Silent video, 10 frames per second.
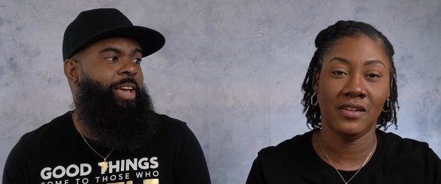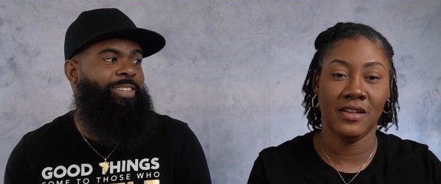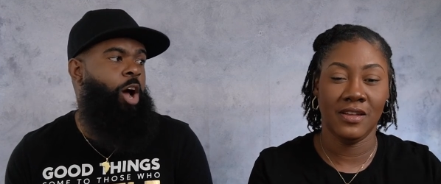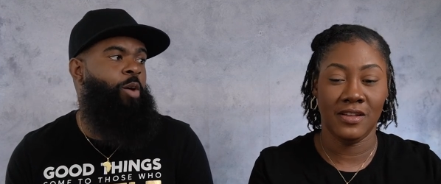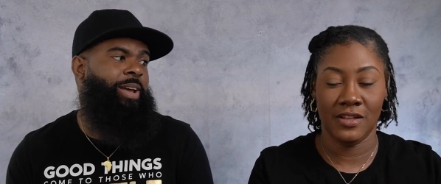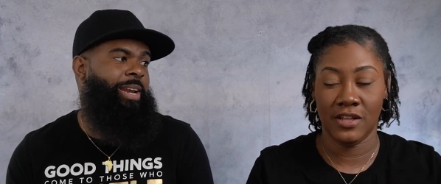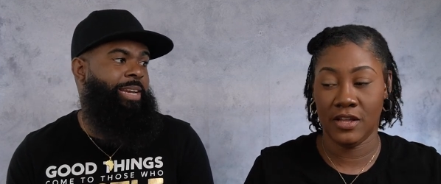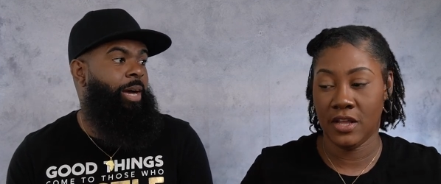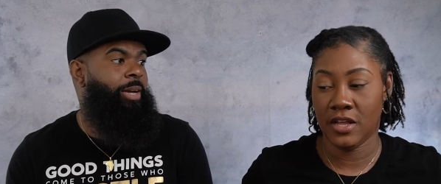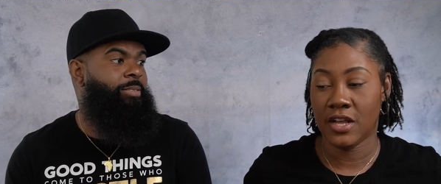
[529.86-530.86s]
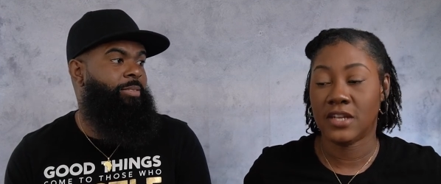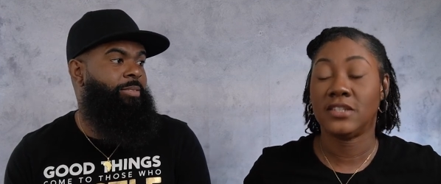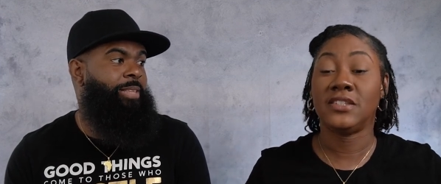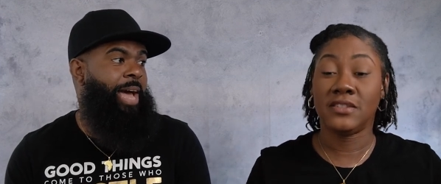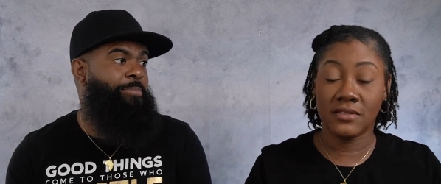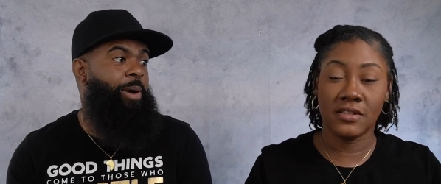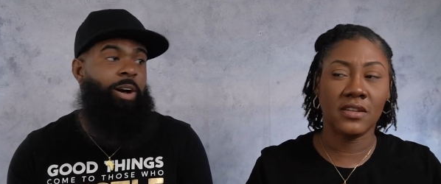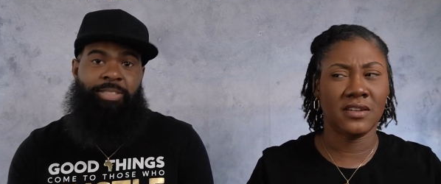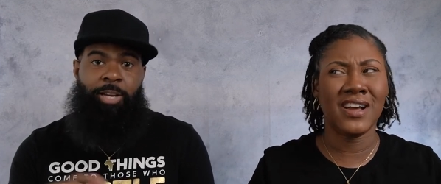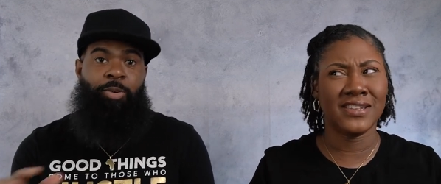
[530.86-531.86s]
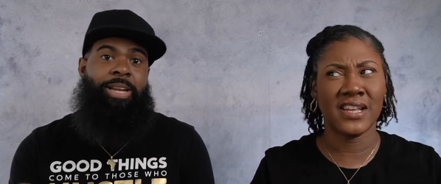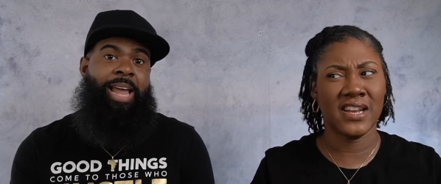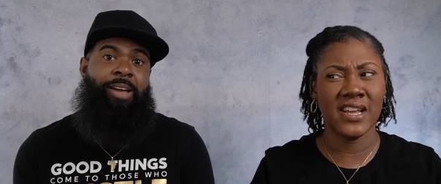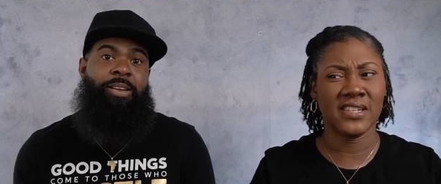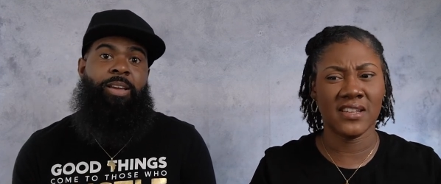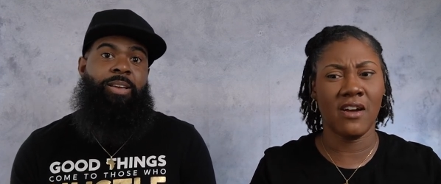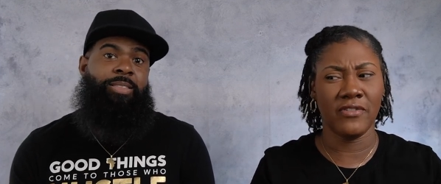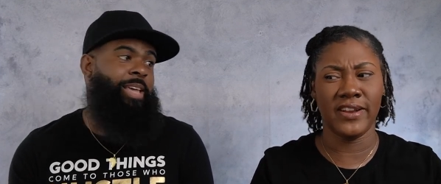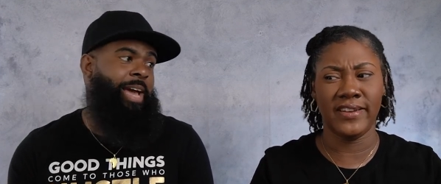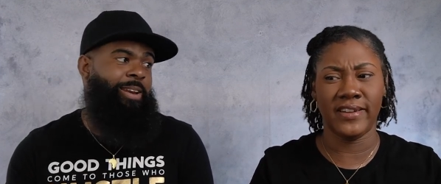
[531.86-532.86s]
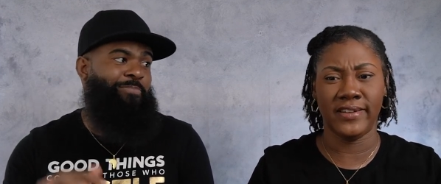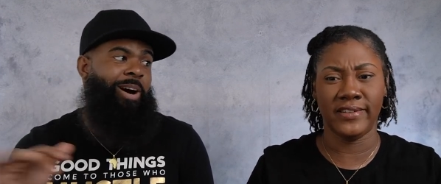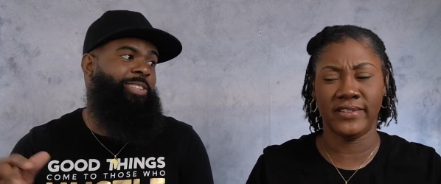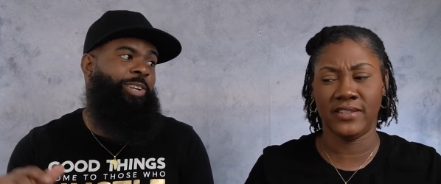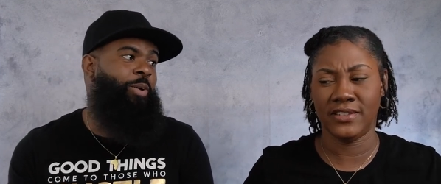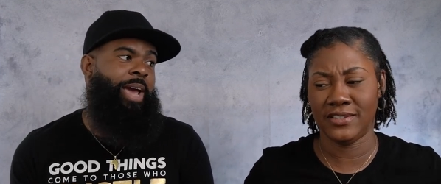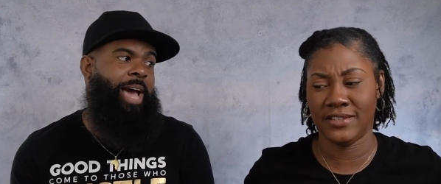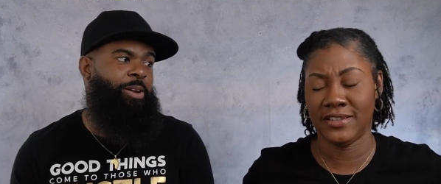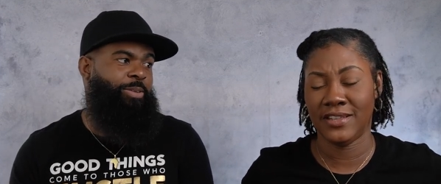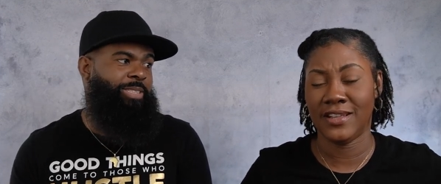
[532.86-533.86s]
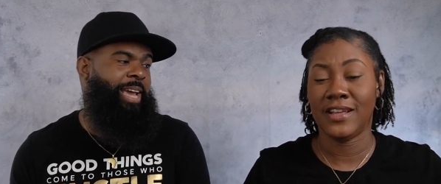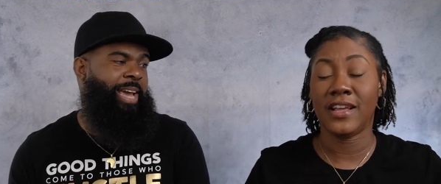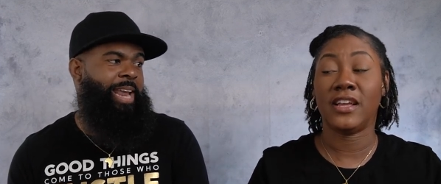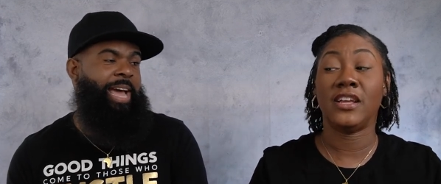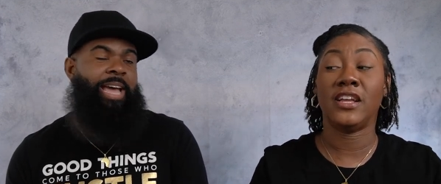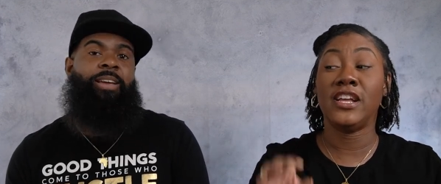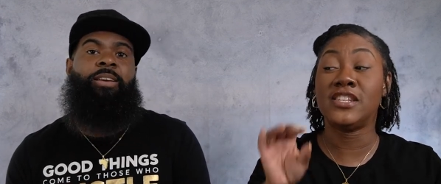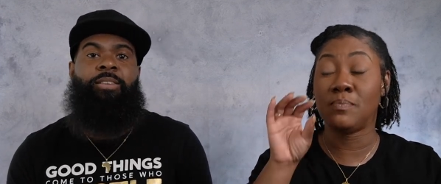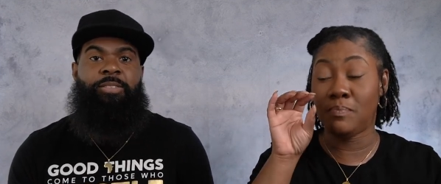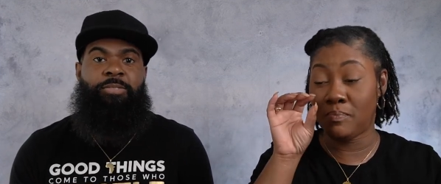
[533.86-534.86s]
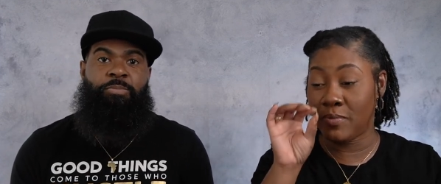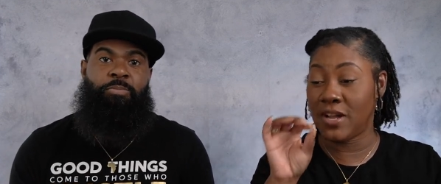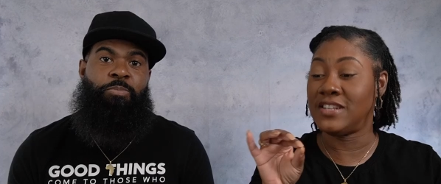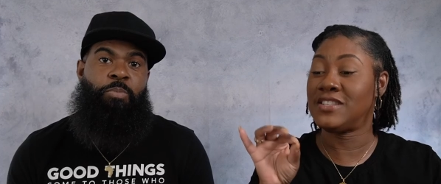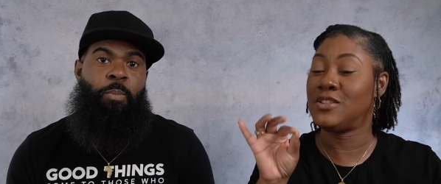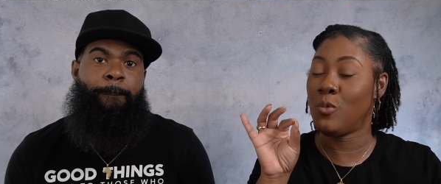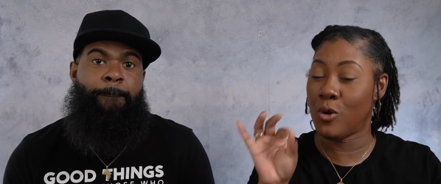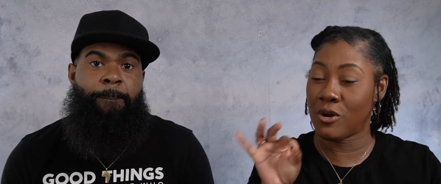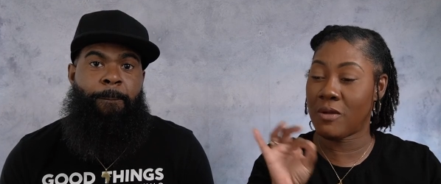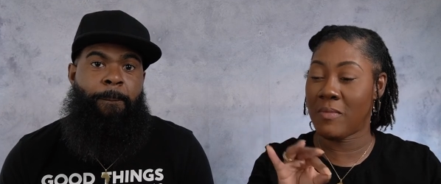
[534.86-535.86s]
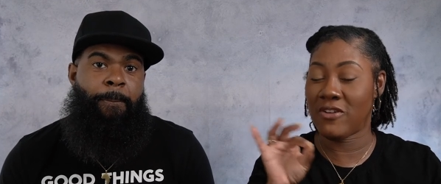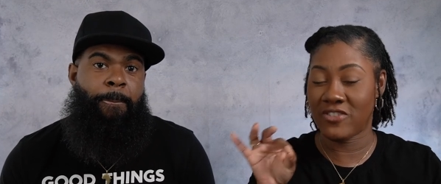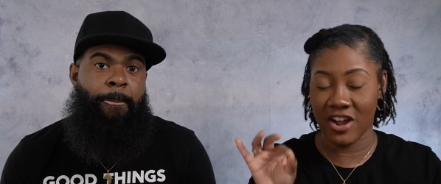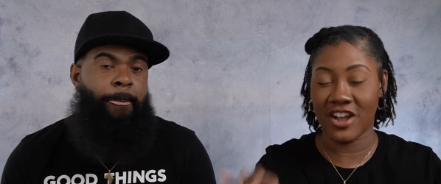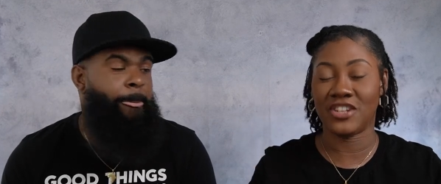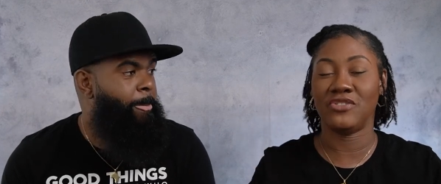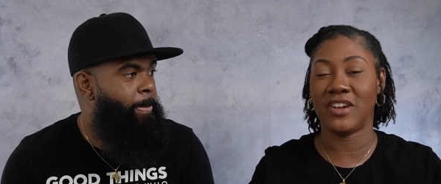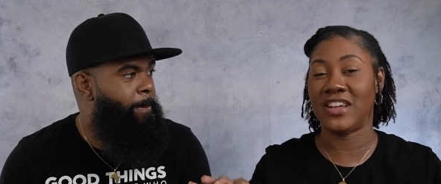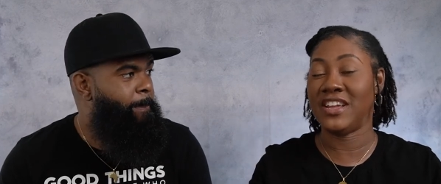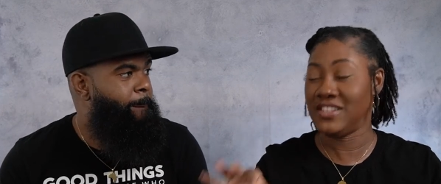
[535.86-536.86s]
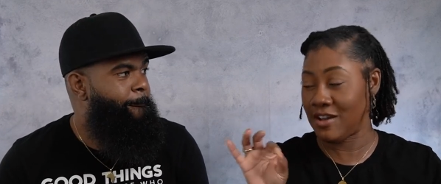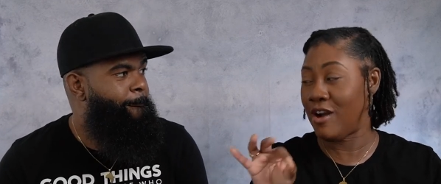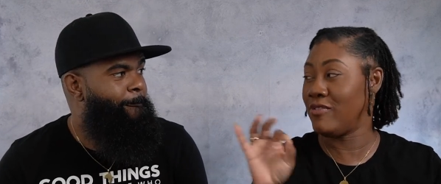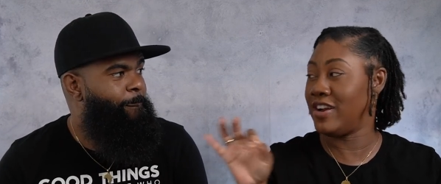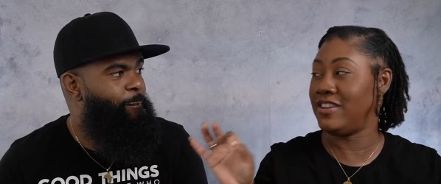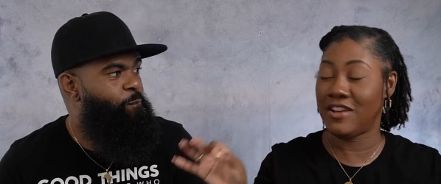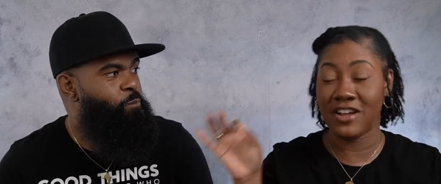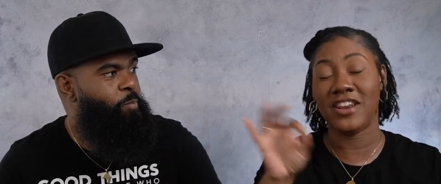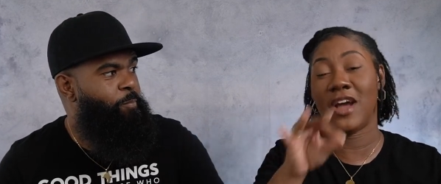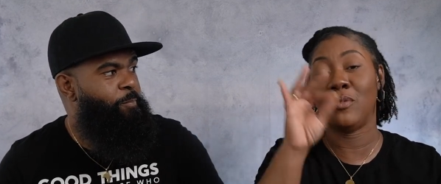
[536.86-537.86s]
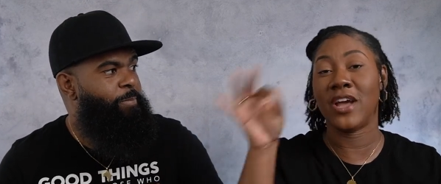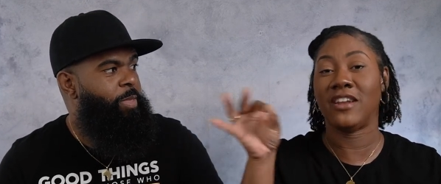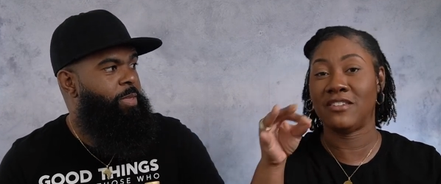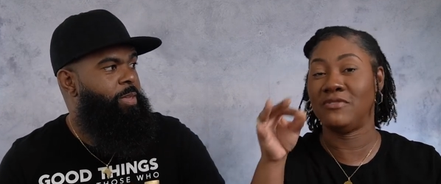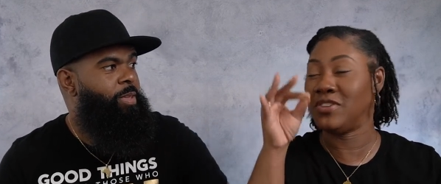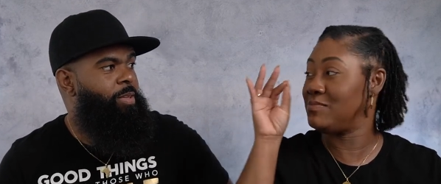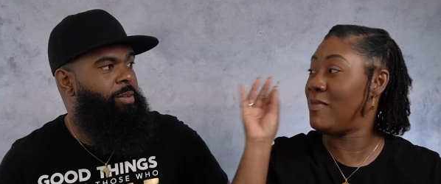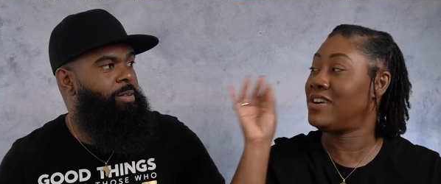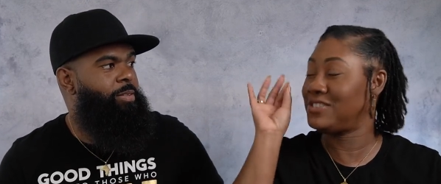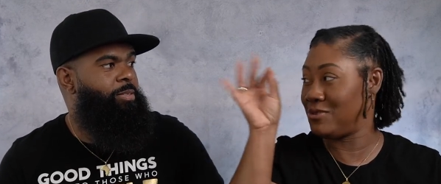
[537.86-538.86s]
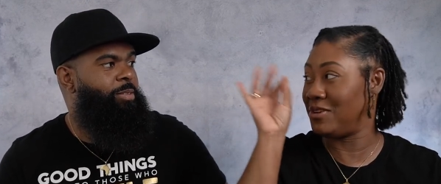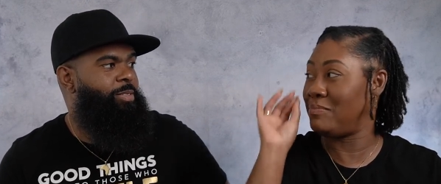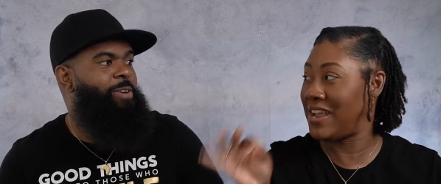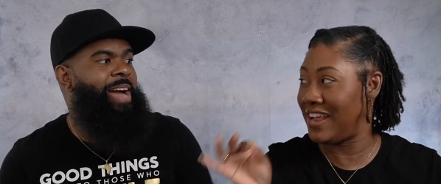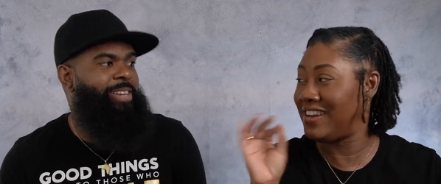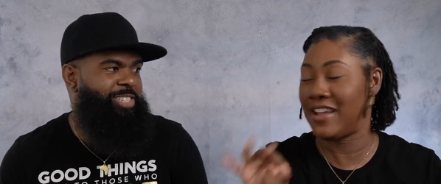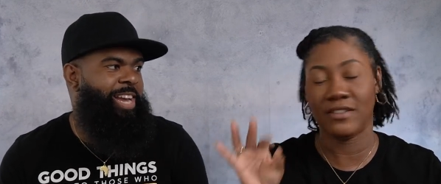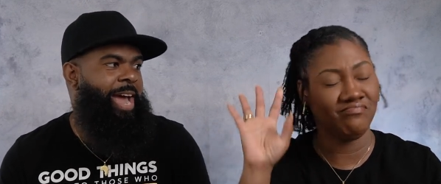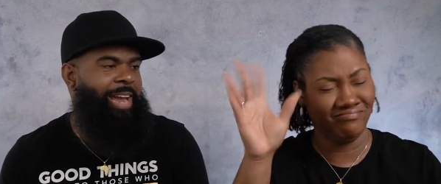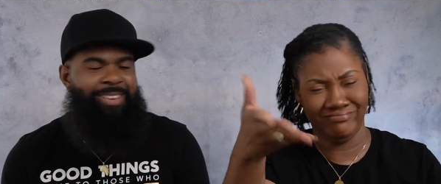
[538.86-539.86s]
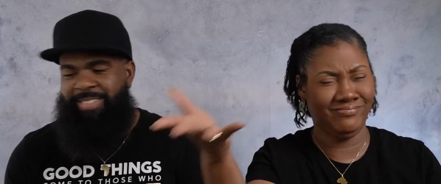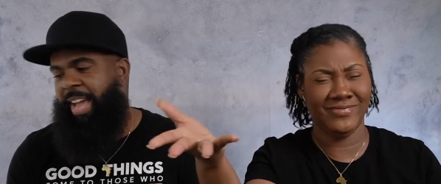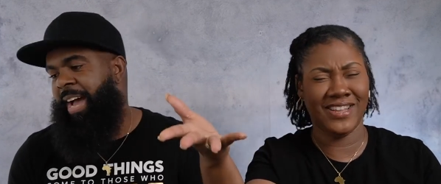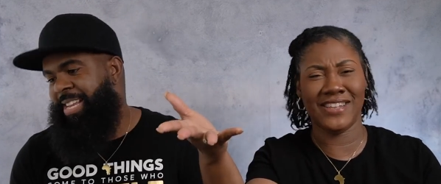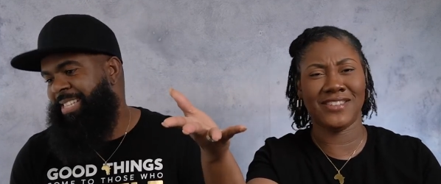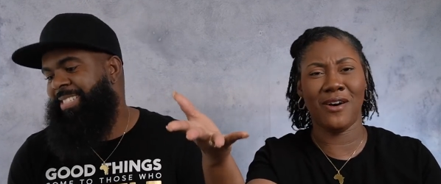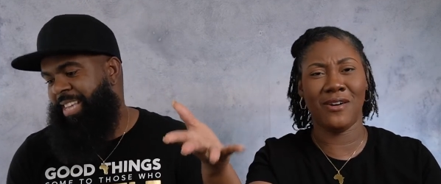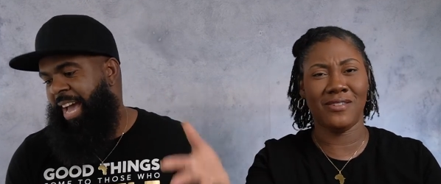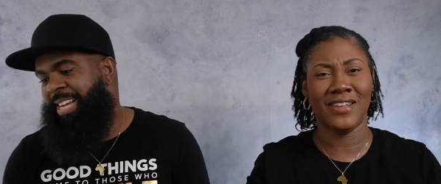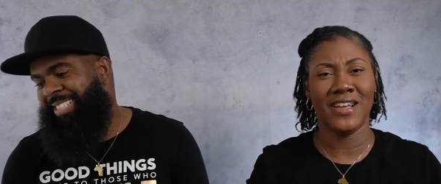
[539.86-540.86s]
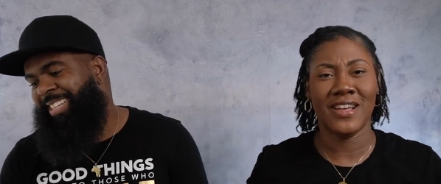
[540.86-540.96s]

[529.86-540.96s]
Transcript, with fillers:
Speaker 1: it's already done. Like Marsau. Because it have, is already that done. Marsau ain't had no say in that. It's
Speaker 2: it's the word of mouth contract. It's already done. Now we got to convince Marsau to, to write the check. Yeah, that's all. Yeah, he's